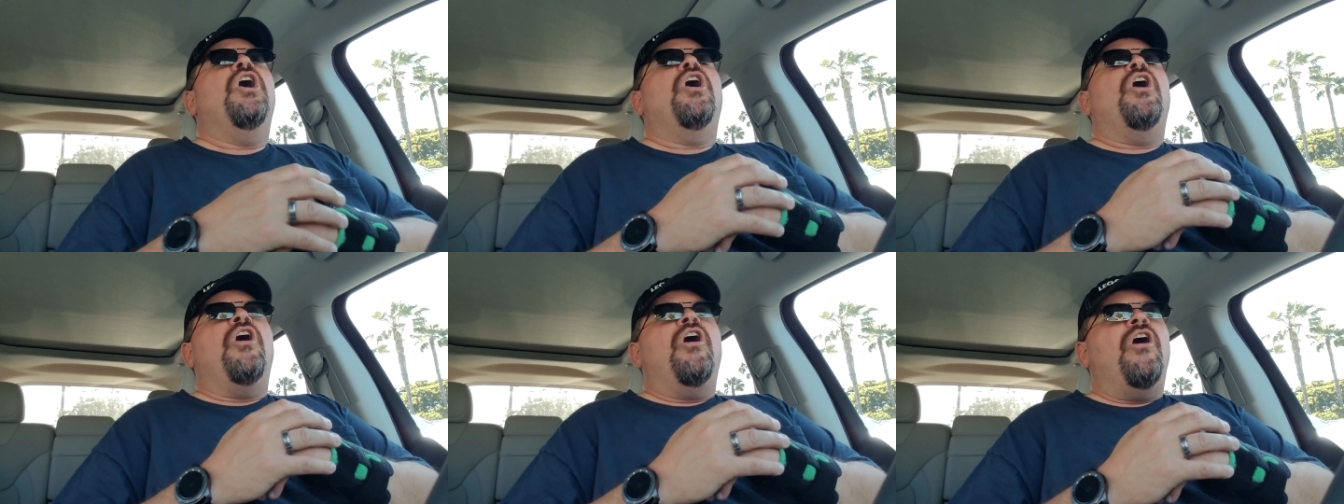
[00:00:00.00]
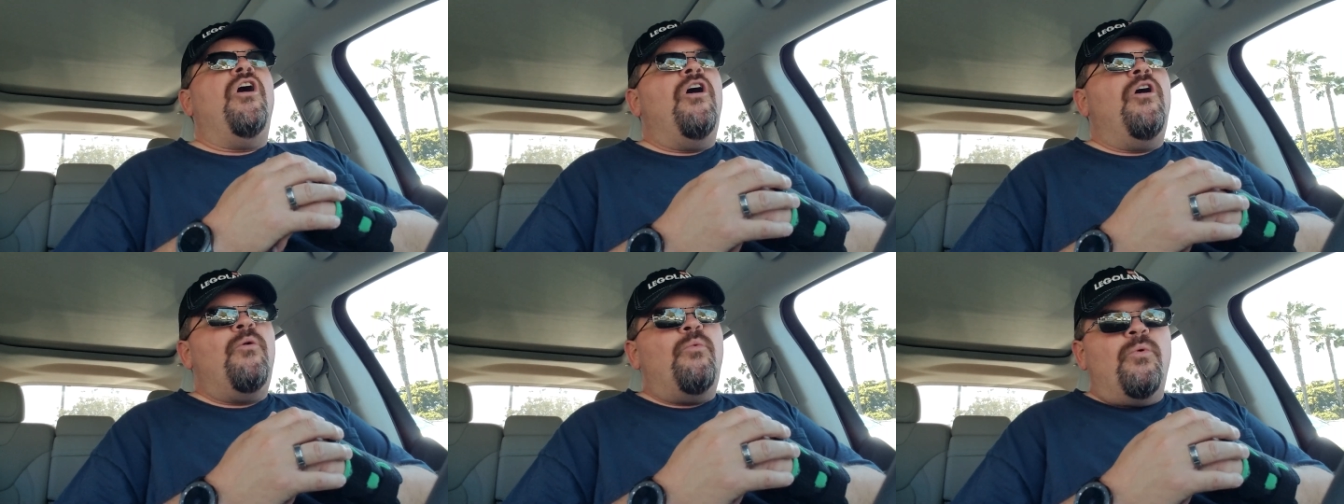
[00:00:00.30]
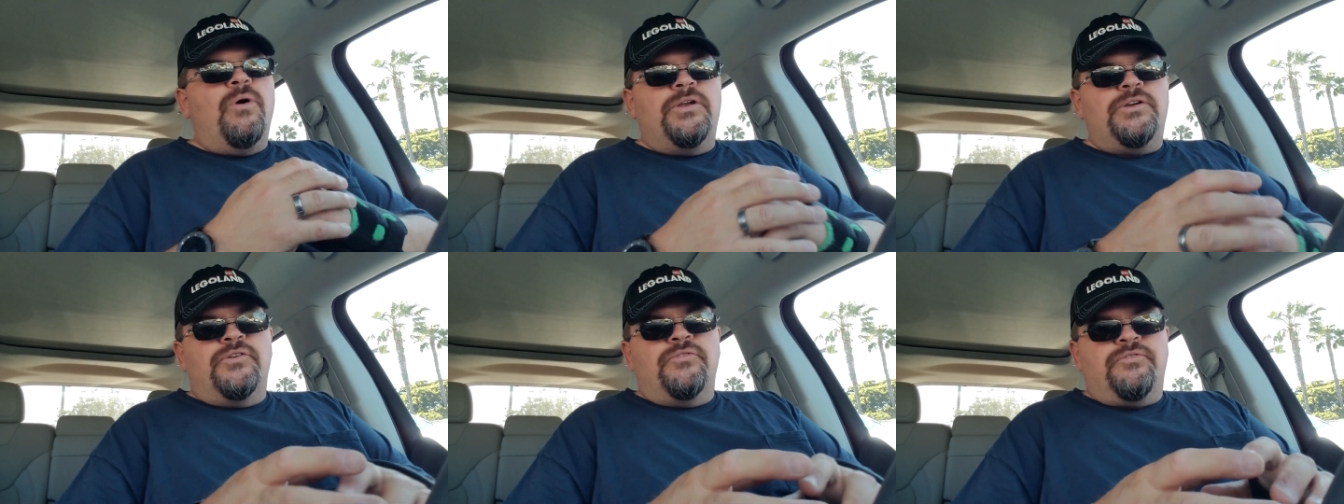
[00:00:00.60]
all
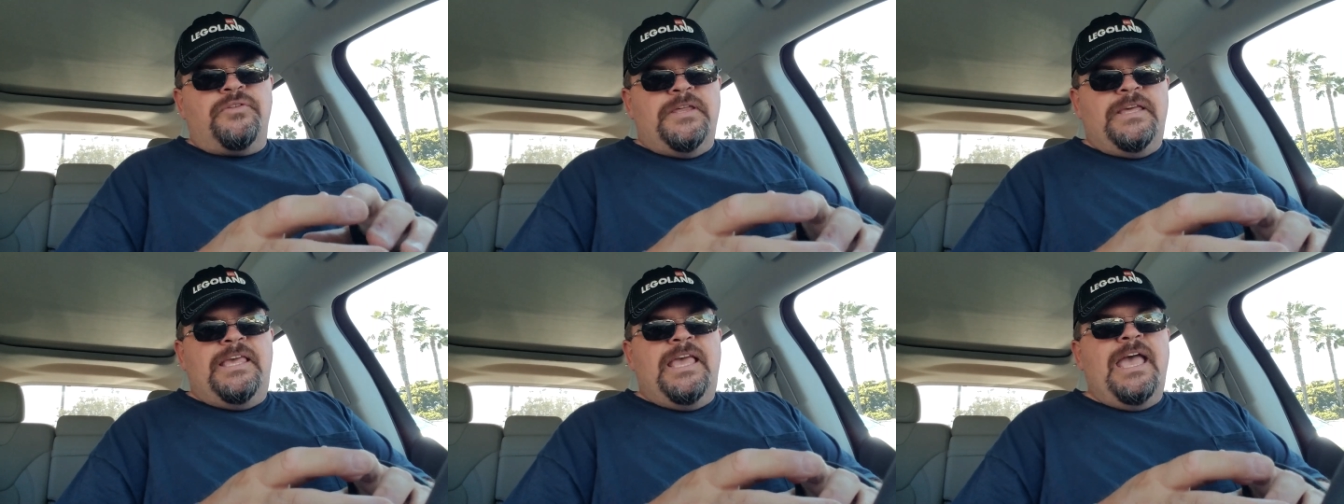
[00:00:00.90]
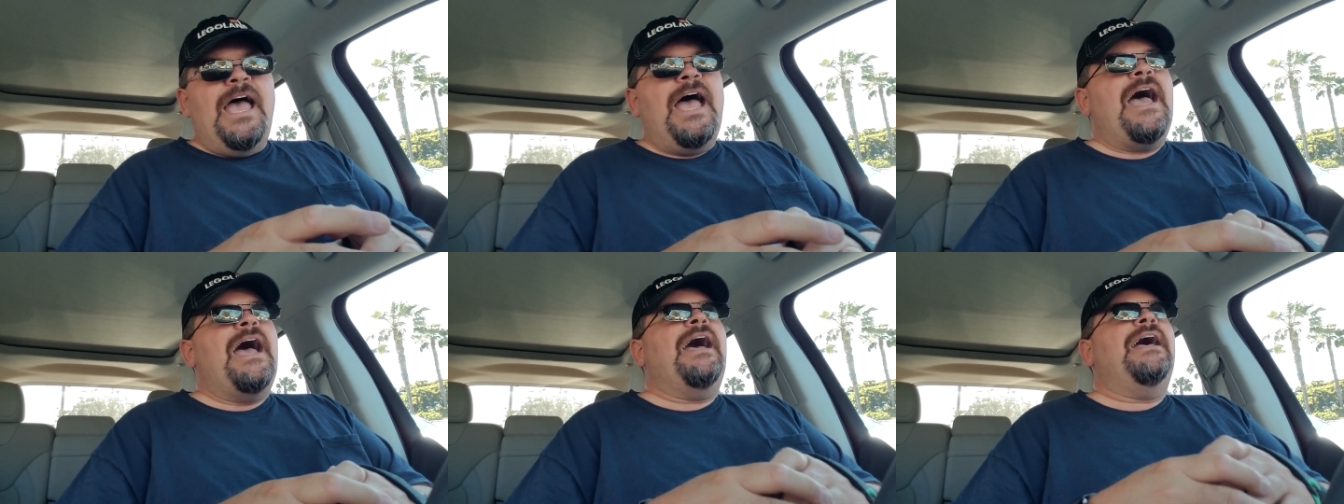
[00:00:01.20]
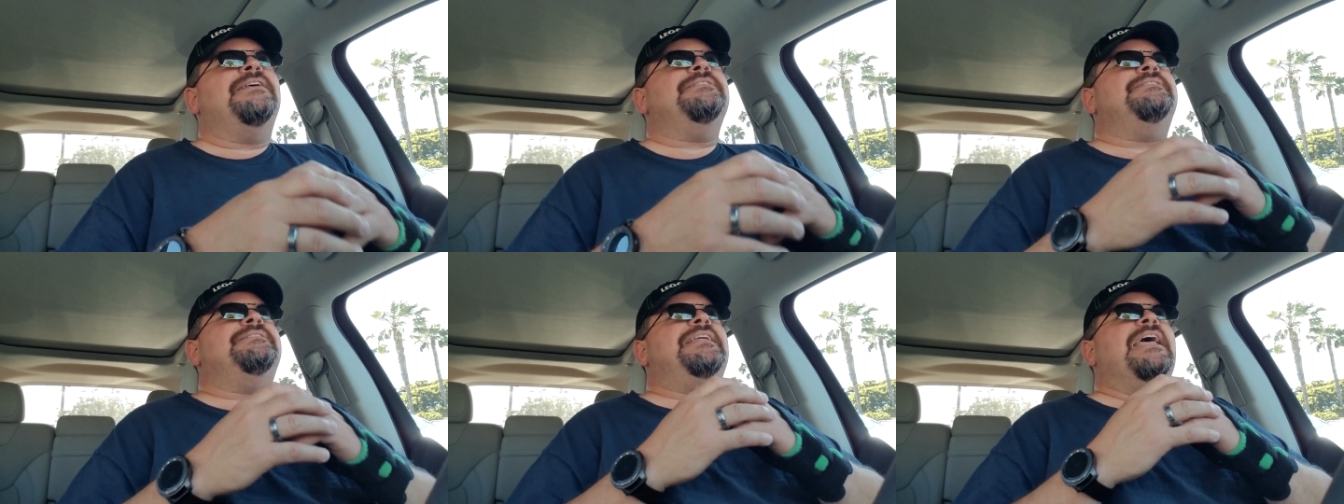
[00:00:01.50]
wonderfully
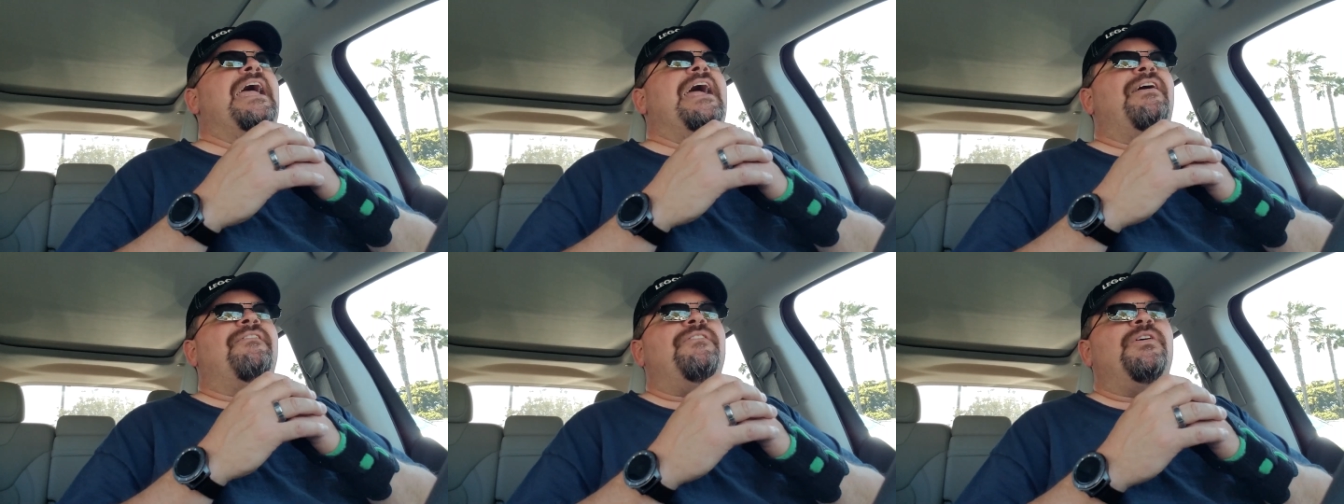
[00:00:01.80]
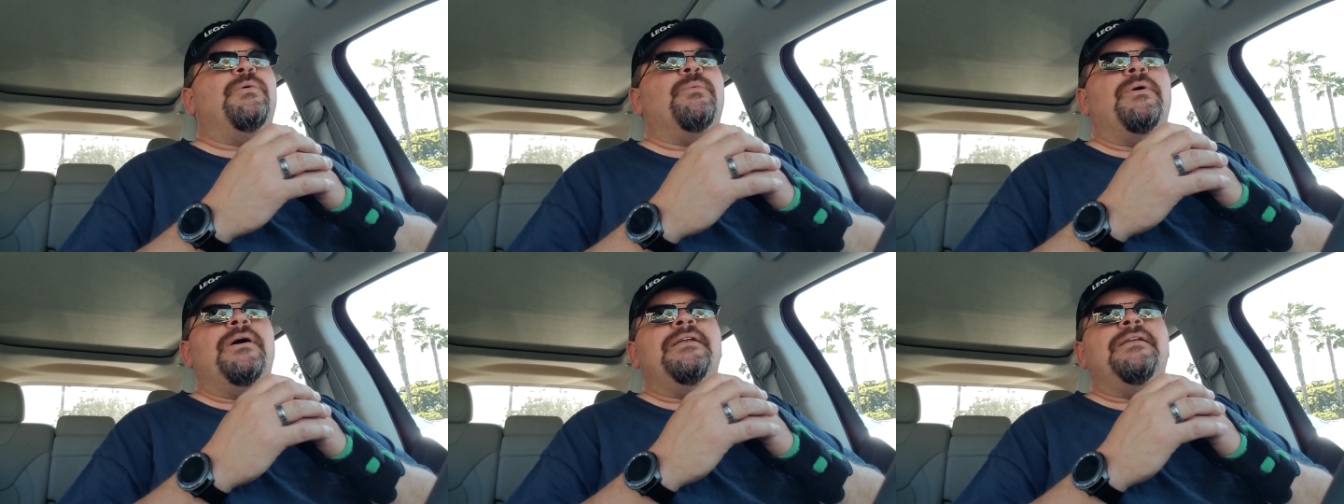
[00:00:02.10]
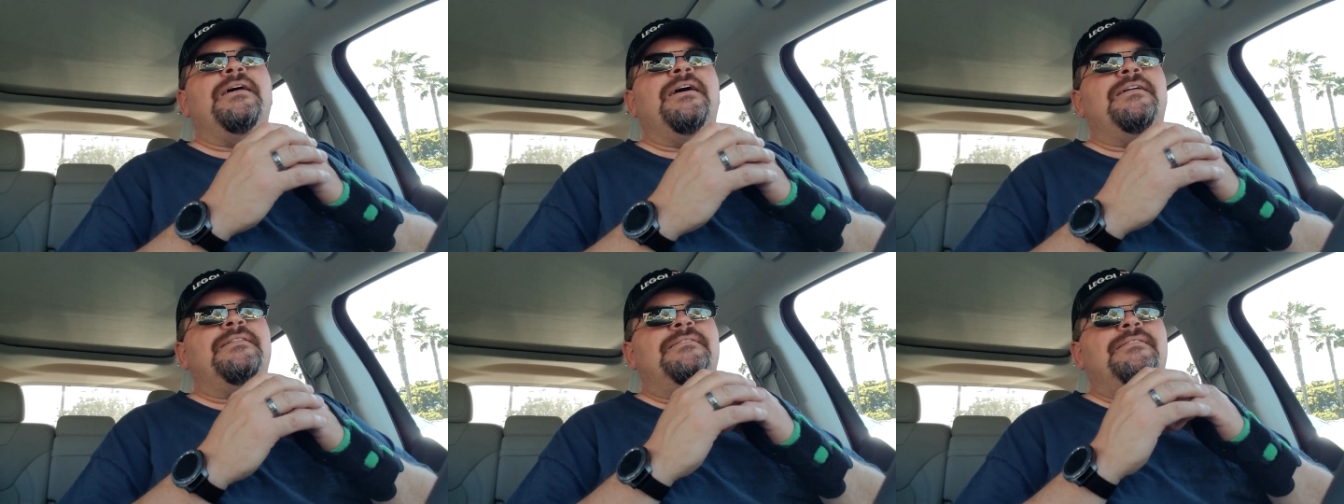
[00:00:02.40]
cast. Everyone